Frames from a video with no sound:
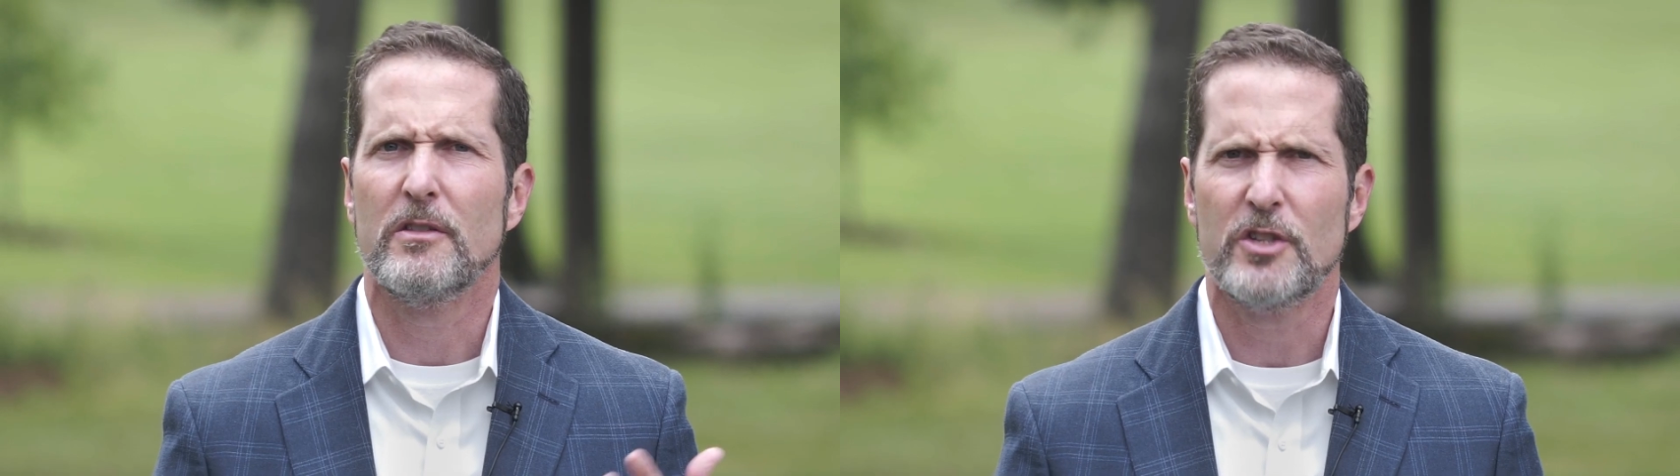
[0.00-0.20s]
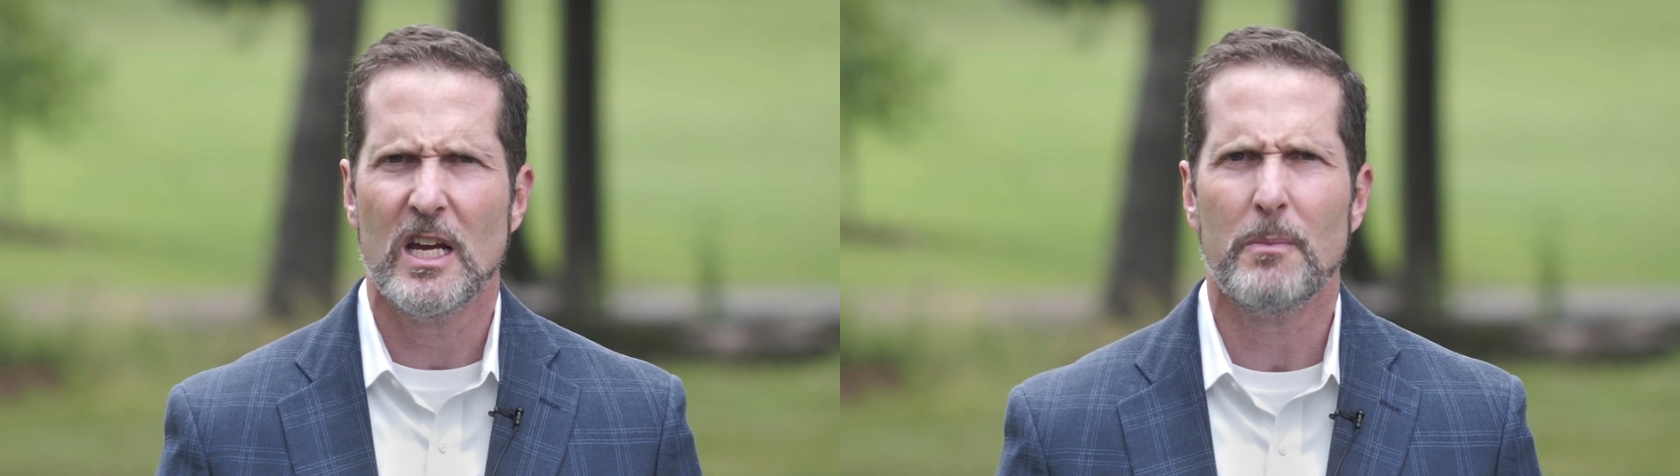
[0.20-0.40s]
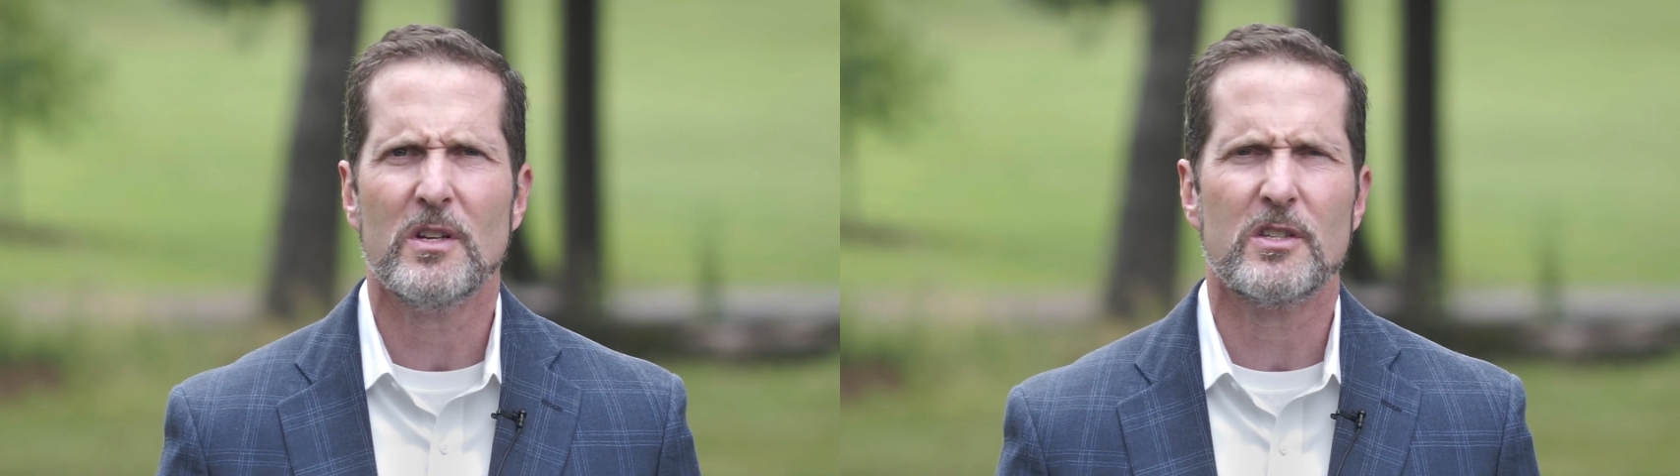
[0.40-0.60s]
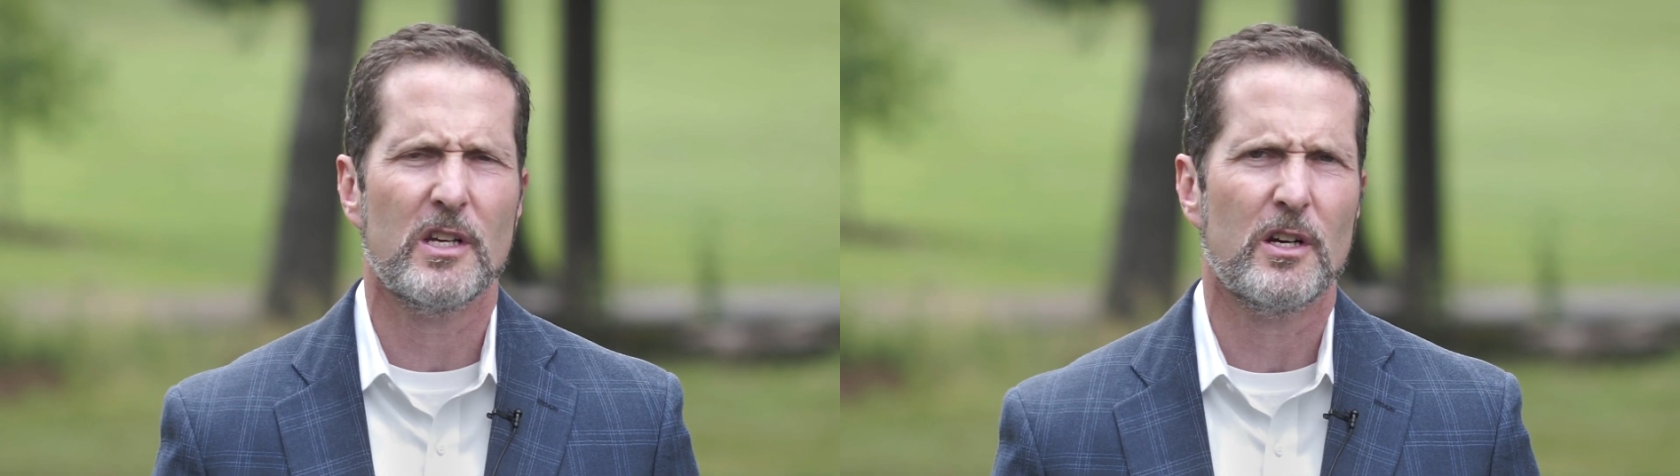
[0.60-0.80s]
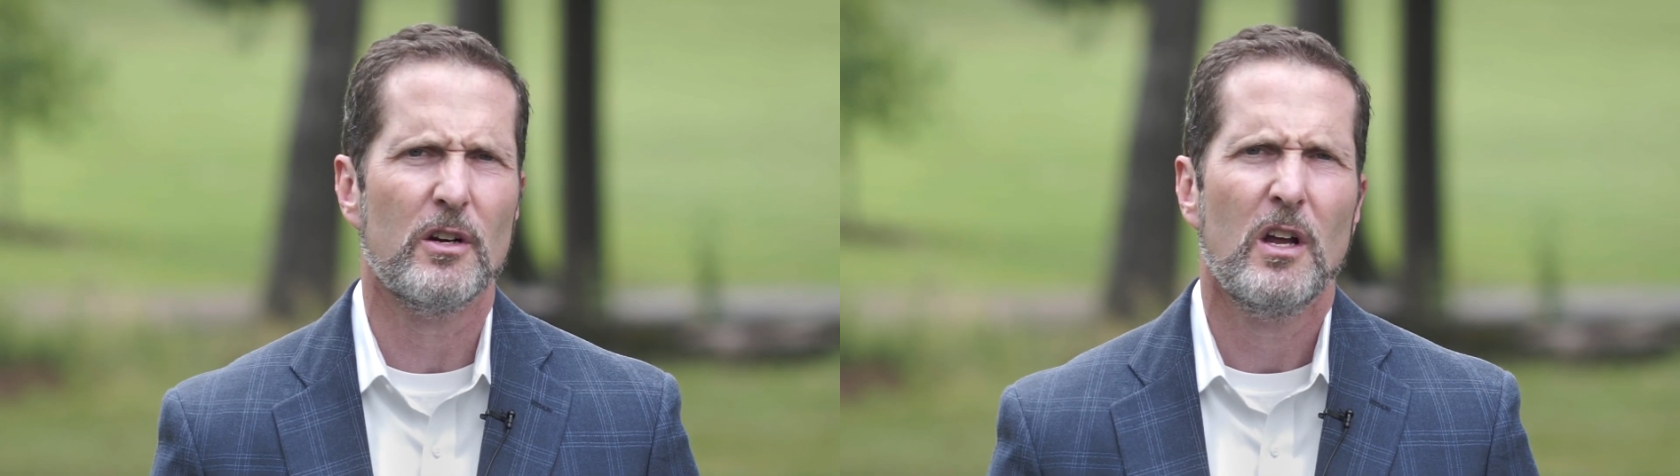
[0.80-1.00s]
The Champions
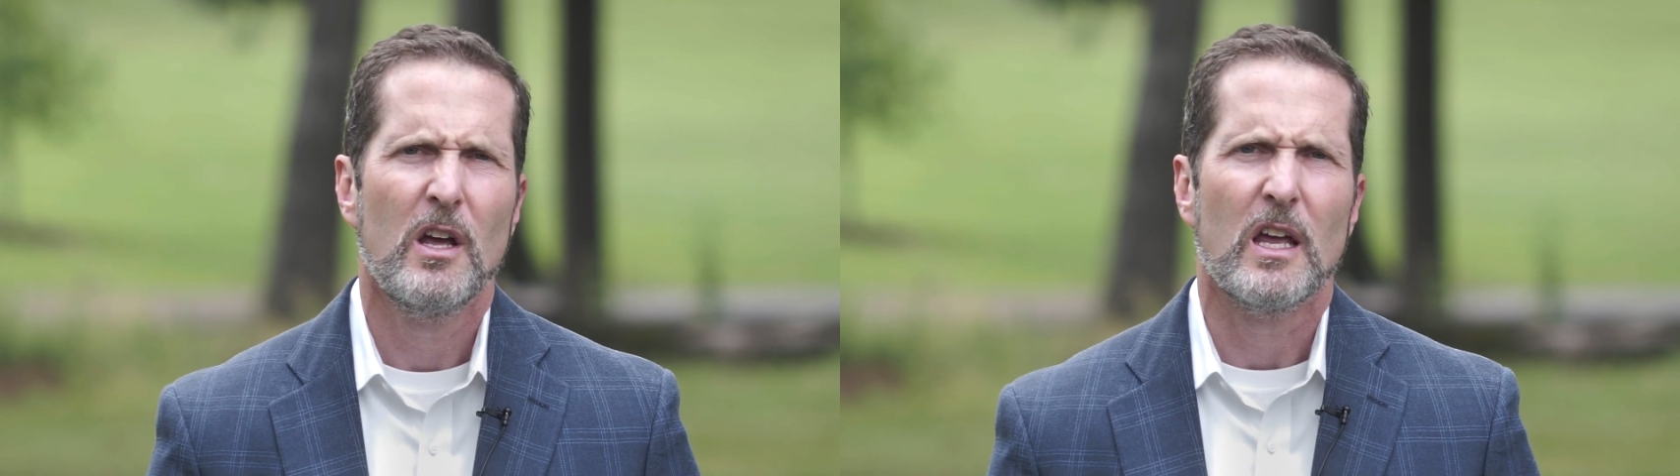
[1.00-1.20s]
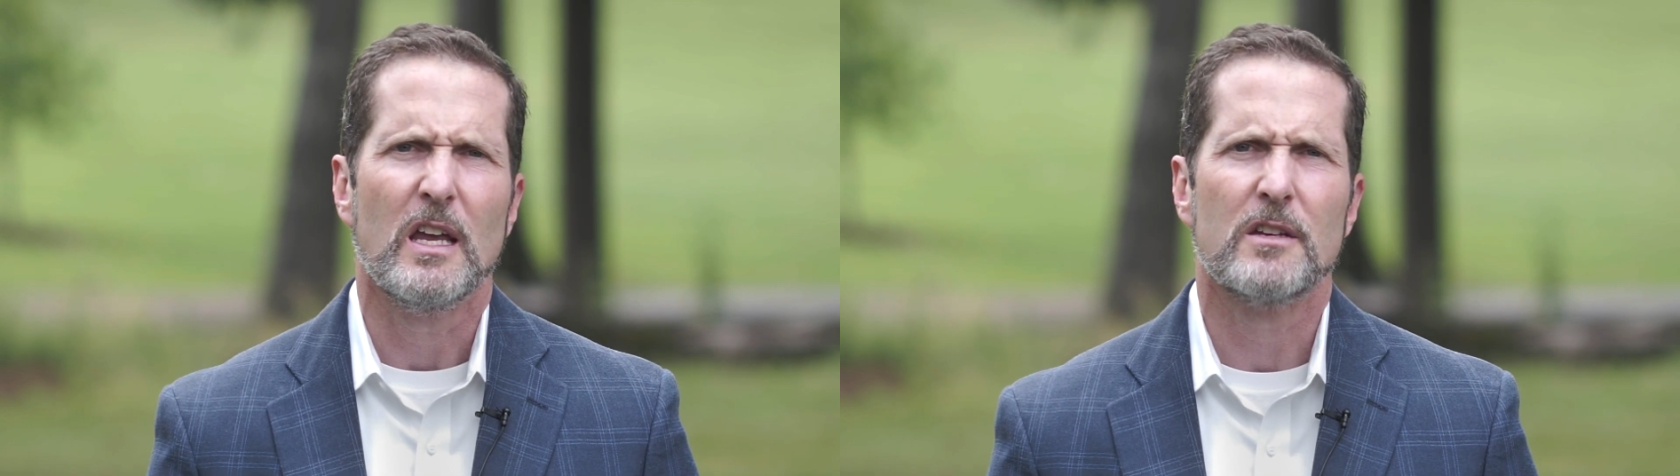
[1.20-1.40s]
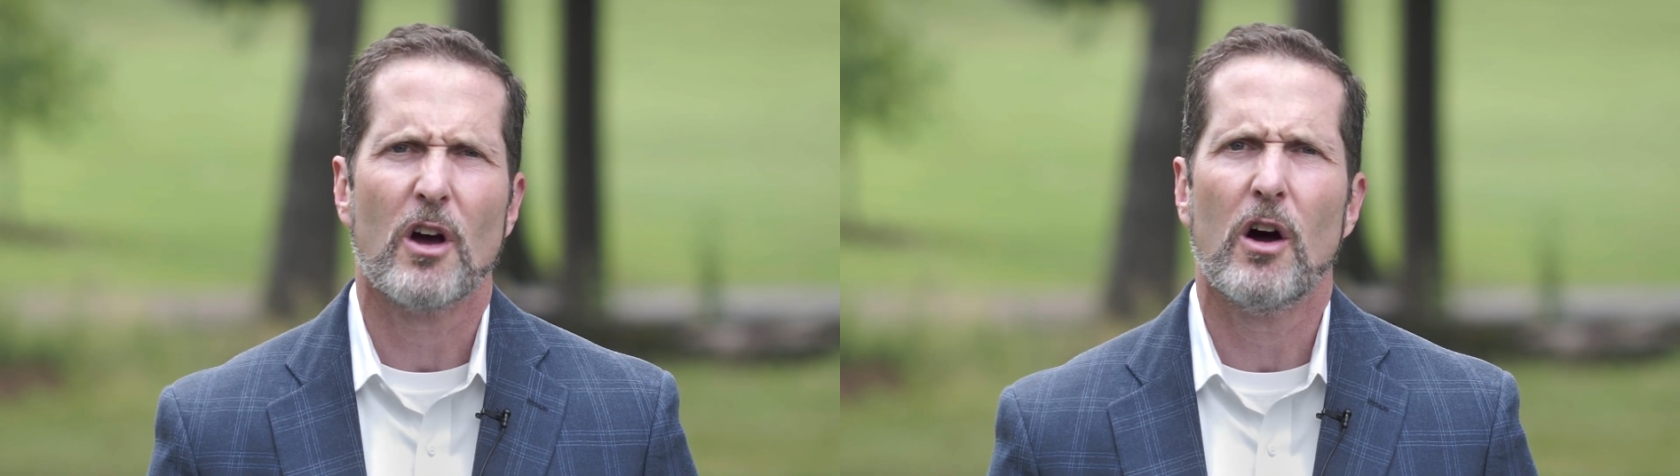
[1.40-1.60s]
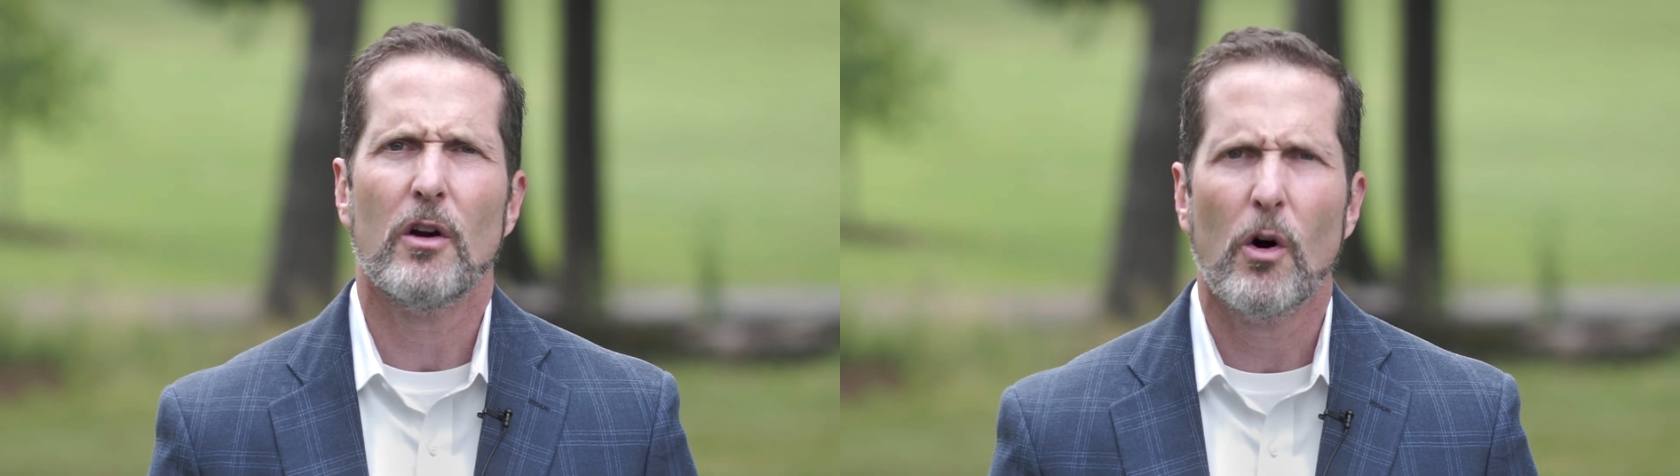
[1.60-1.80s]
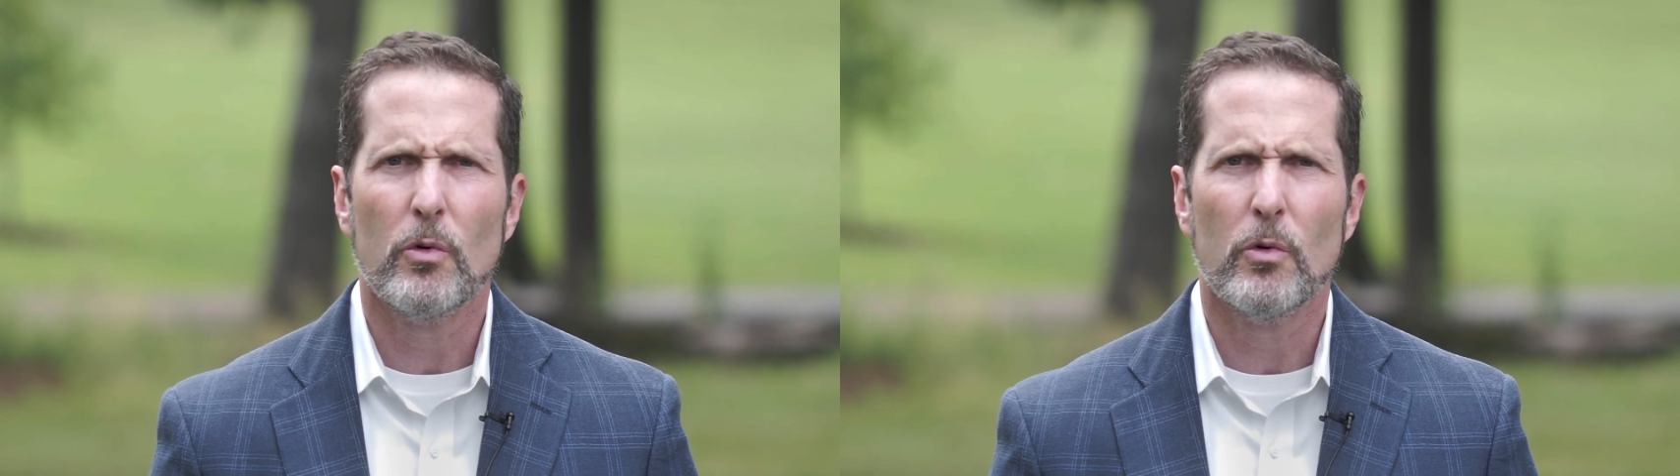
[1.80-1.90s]
Dinner is our